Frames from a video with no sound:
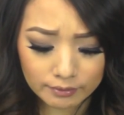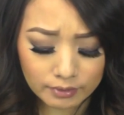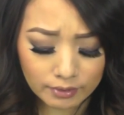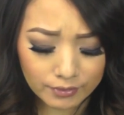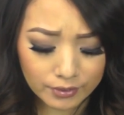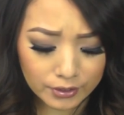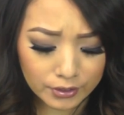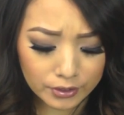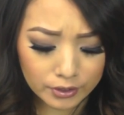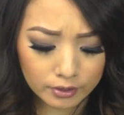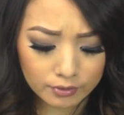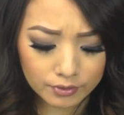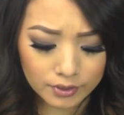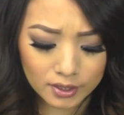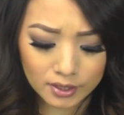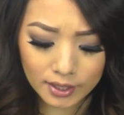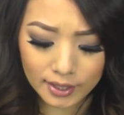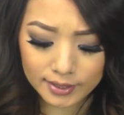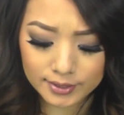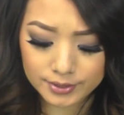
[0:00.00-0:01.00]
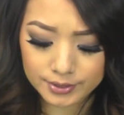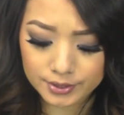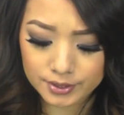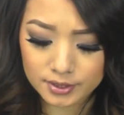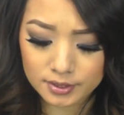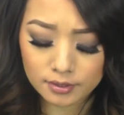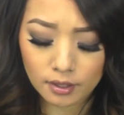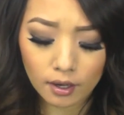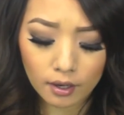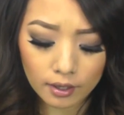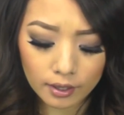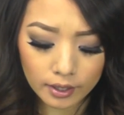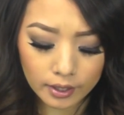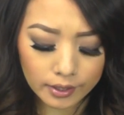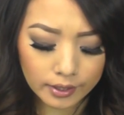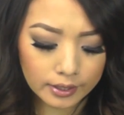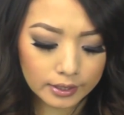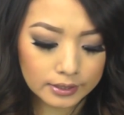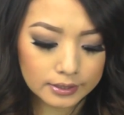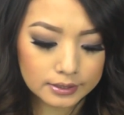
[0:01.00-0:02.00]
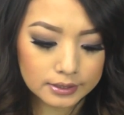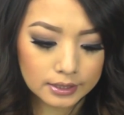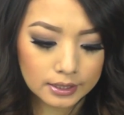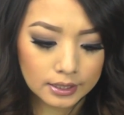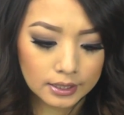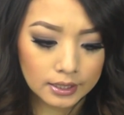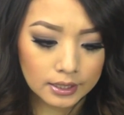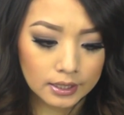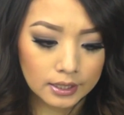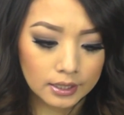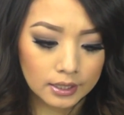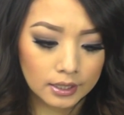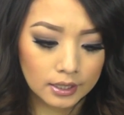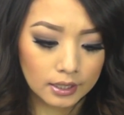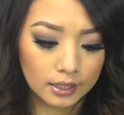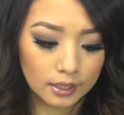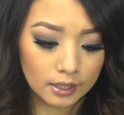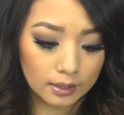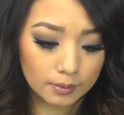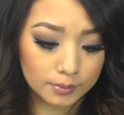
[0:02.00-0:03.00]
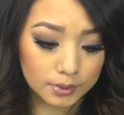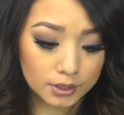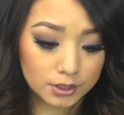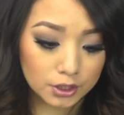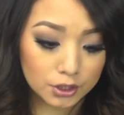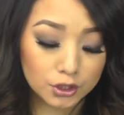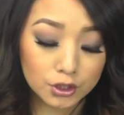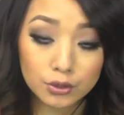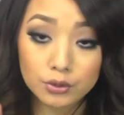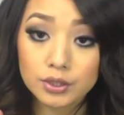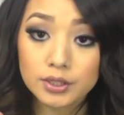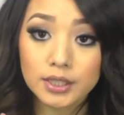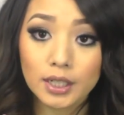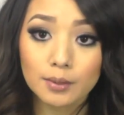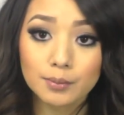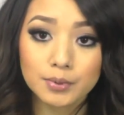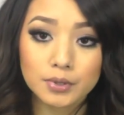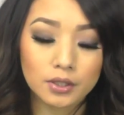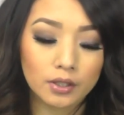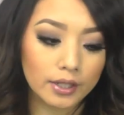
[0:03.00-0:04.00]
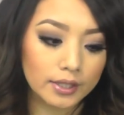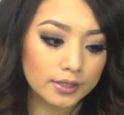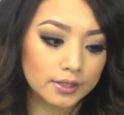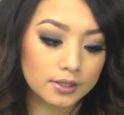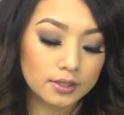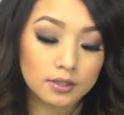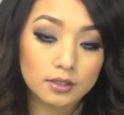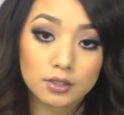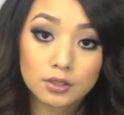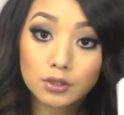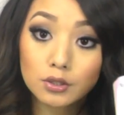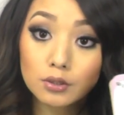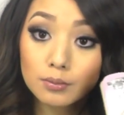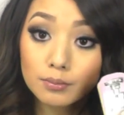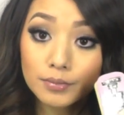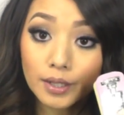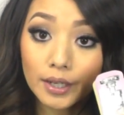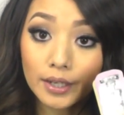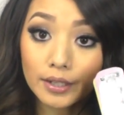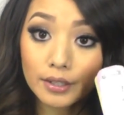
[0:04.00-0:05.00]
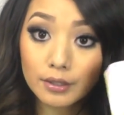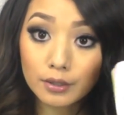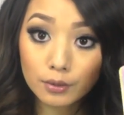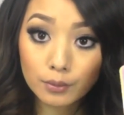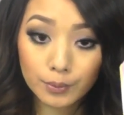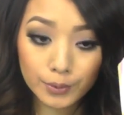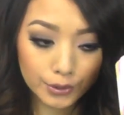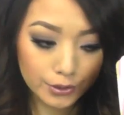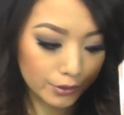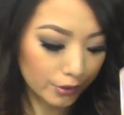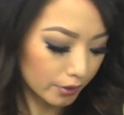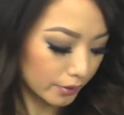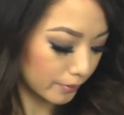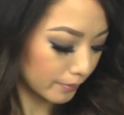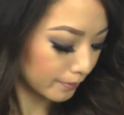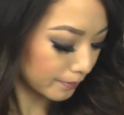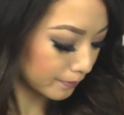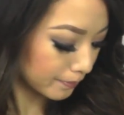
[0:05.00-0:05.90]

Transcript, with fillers: I've never heard of it. I just saw it, and it's a two-step, so I just assumed that it'll work good.